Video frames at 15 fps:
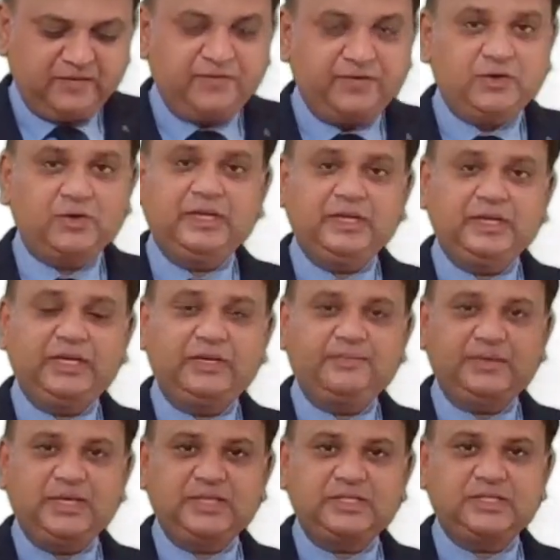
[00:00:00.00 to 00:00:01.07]
at all we
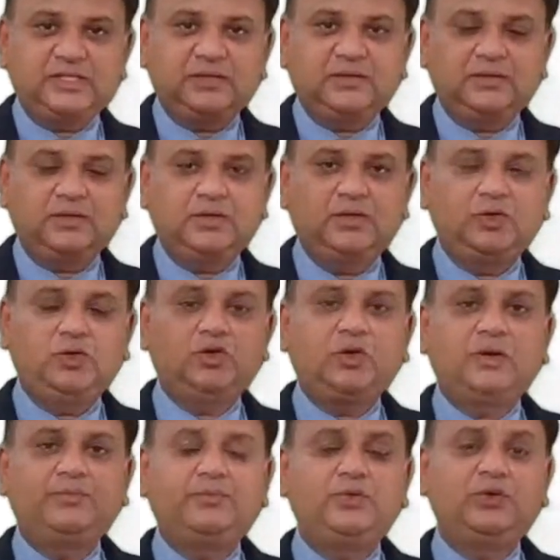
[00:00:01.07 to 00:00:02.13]
replace, you
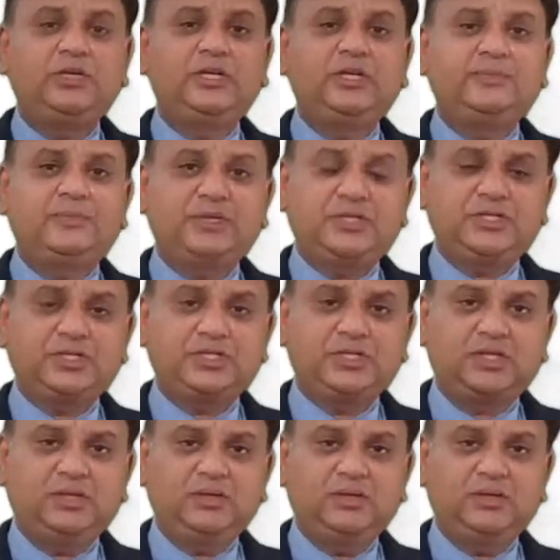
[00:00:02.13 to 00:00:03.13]
compute the depreciation